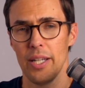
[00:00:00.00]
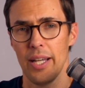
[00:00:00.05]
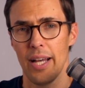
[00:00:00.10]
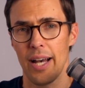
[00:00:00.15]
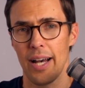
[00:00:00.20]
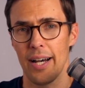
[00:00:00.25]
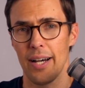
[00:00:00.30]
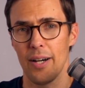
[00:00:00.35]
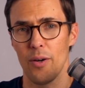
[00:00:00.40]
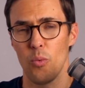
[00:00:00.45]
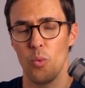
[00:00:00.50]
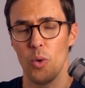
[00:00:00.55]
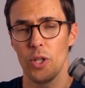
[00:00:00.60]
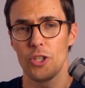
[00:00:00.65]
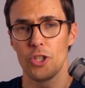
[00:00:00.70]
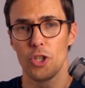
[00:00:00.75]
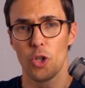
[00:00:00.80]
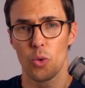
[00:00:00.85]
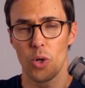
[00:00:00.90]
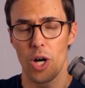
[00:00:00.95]

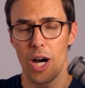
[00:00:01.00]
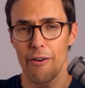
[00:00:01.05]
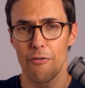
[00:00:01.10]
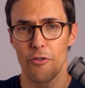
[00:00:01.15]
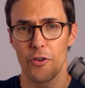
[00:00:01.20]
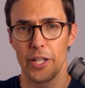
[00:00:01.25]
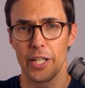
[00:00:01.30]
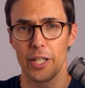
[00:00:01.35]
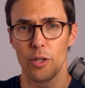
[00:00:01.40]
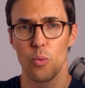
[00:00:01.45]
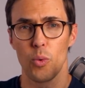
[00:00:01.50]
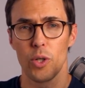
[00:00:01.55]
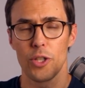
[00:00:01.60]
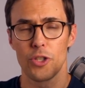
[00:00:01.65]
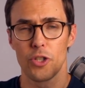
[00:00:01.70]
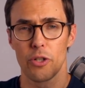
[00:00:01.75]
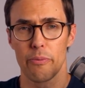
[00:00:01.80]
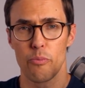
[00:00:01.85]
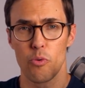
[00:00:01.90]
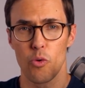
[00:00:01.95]
what's your offering, what's
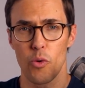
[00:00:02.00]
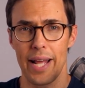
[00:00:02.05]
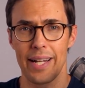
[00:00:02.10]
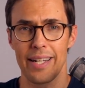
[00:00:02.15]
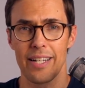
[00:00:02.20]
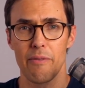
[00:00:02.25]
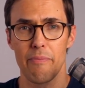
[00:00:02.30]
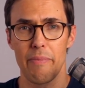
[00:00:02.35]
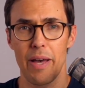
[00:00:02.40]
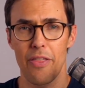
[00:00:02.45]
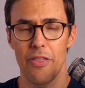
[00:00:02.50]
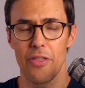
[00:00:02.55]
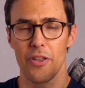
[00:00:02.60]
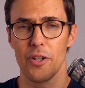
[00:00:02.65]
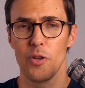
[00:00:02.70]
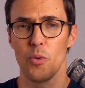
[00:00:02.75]
your branded method,